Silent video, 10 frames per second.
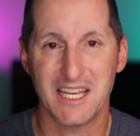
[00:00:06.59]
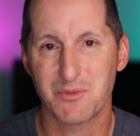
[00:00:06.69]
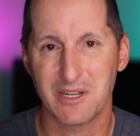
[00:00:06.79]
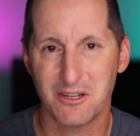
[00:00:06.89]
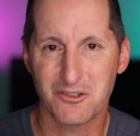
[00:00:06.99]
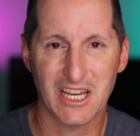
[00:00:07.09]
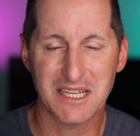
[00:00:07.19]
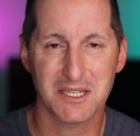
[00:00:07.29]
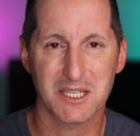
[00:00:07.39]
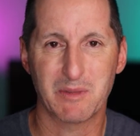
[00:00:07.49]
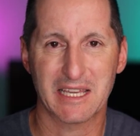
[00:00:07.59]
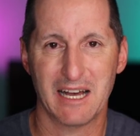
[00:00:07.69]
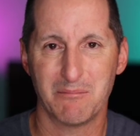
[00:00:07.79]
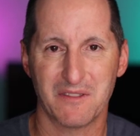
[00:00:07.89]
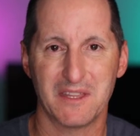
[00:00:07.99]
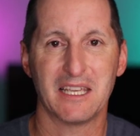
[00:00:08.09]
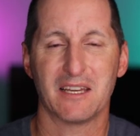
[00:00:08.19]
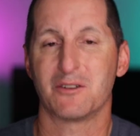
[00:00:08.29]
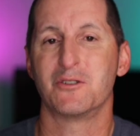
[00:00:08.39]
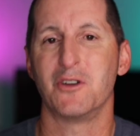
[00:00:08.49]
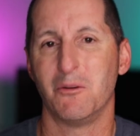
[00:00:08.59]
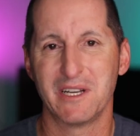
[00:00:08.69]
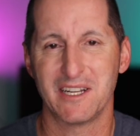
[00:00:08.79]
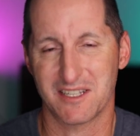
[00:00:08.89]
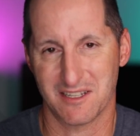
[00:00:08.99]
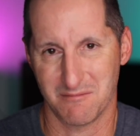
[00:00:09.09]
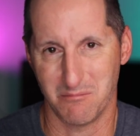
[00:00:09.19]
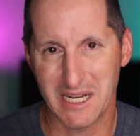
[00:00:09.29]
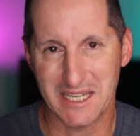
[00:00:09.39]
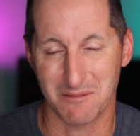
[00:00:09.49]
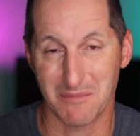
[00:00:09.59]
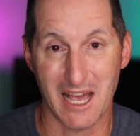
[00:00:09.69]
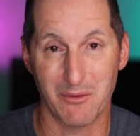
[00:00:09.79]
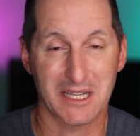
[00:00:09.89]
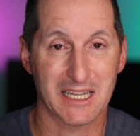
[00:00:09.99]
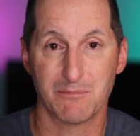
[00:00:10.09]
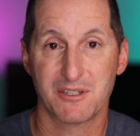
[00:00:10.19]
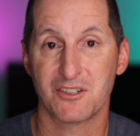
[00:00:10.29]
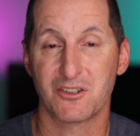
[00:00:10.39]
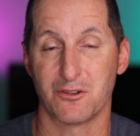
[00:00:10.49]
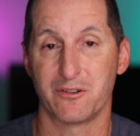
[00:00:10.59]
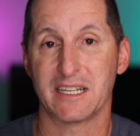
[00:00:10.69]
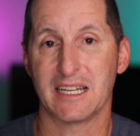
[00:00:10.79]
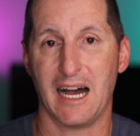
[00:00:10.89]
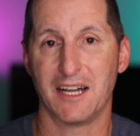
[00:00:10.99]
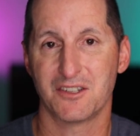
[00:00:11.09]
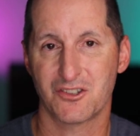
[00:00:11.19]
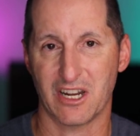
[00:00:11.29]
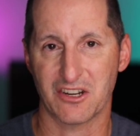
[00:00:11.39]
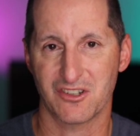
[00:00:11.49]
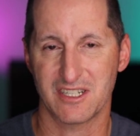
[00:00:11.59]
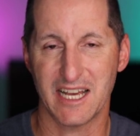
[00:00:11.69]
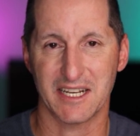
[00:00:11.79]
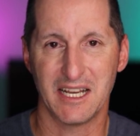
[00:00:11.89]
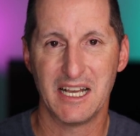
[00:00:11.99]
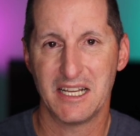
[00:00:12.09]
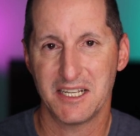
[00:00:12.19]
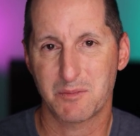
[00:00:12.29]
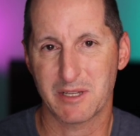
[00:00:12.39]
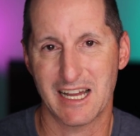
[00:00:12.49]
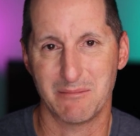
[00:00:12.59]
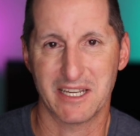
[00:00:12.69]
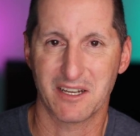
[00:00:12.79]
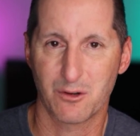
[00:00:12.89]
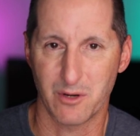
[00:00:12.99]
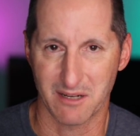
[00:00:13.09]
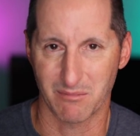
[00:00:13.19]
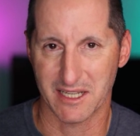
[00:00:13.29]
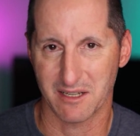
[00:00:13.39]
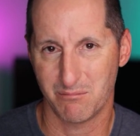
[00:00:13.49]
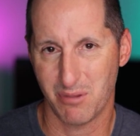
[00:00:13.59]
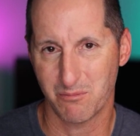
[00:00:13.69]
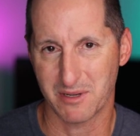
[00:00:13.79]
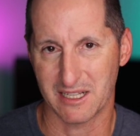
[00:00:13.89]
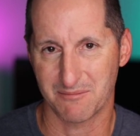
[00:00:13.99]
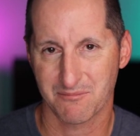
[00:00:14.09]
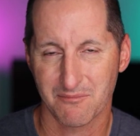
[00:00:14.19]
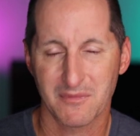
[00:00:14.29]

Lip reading: As we know, JSON's become the dominant medium now when it comes to storing unstructured data. It's become incredibly popular.